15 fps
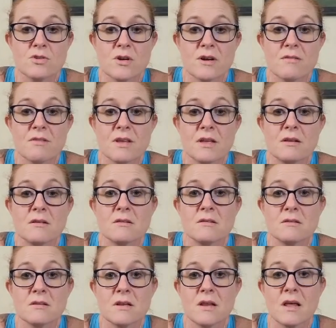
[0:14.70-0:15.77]
driving.
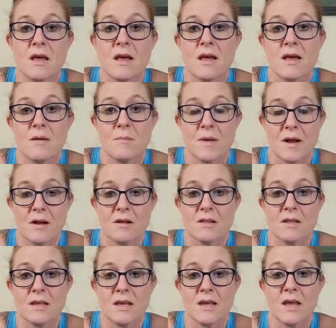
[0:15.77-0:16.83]

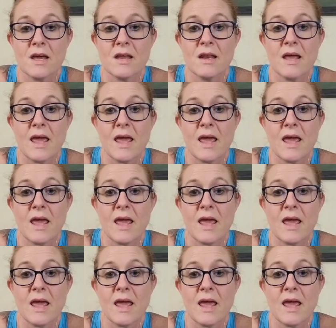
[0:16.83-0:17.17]
Apparently, I had an